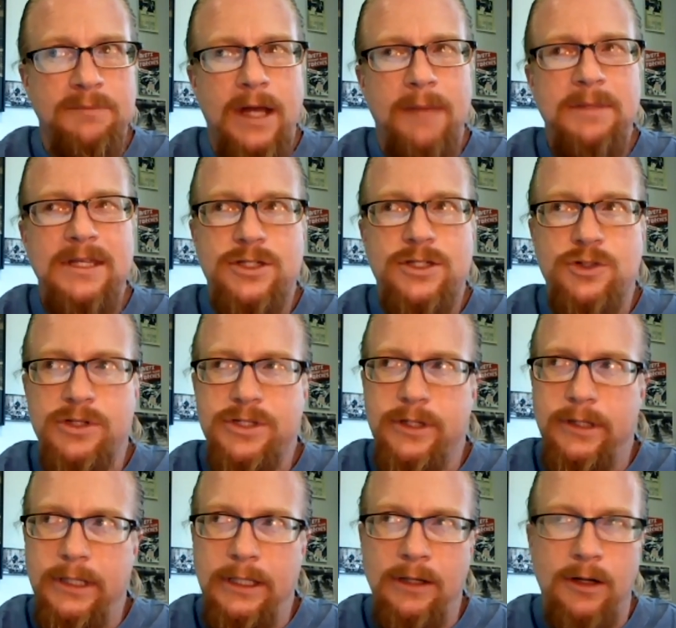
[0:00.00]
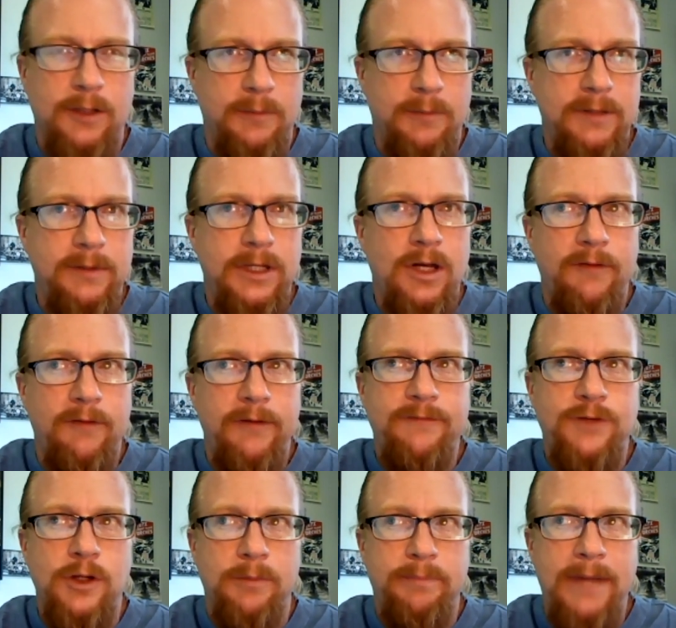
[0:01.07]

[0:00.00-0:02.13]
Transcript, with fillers: I mean, students are getting younger, but you know, if your